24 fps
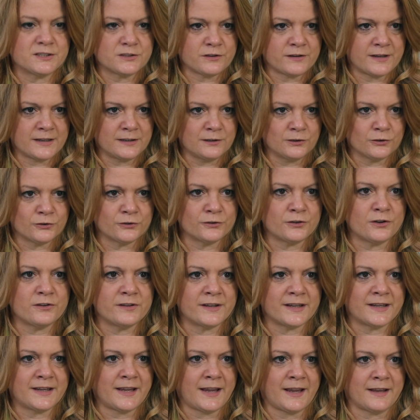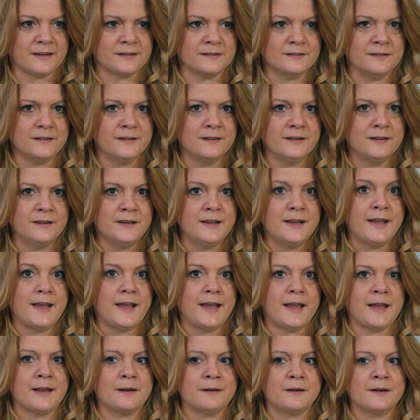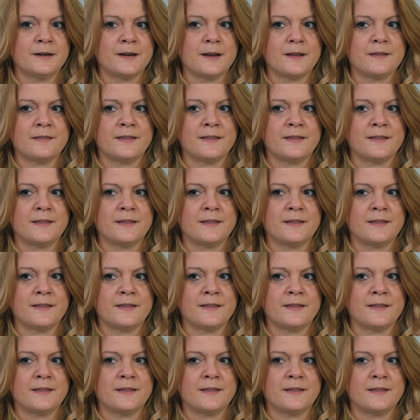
So they learn all they can, and